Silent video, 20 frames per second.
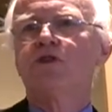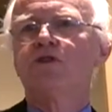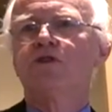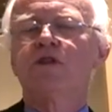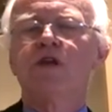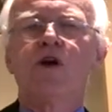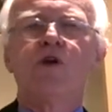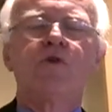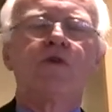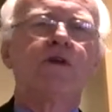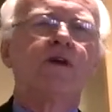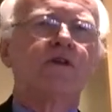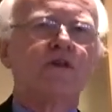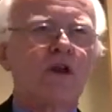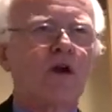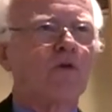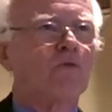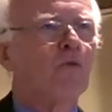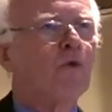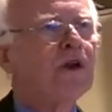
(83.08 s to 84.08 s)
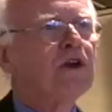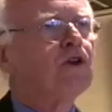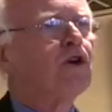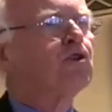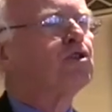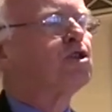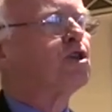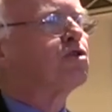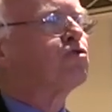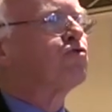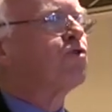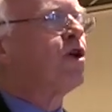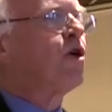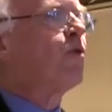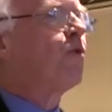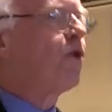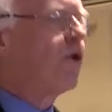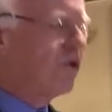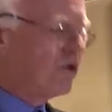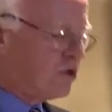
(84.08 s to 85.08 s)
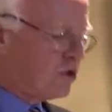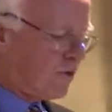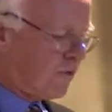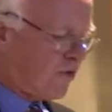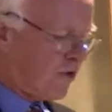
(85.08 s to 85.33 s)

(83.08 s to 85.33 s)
is the only, you know, Windows is real world and so